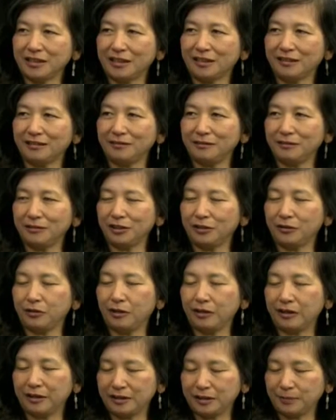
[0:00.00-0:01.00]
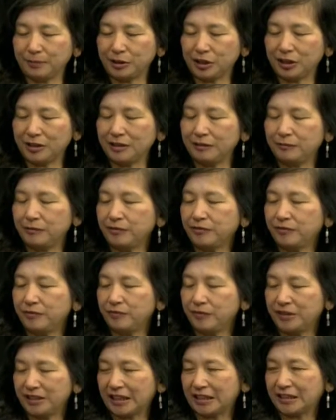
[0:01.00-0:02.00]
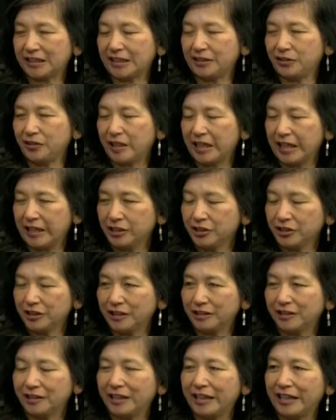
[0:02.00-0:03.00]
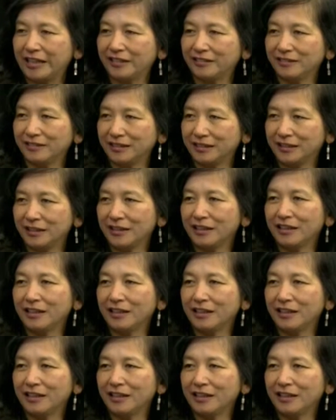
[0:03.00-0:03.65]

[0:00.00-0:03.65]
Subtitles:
And especially with sex education today, there's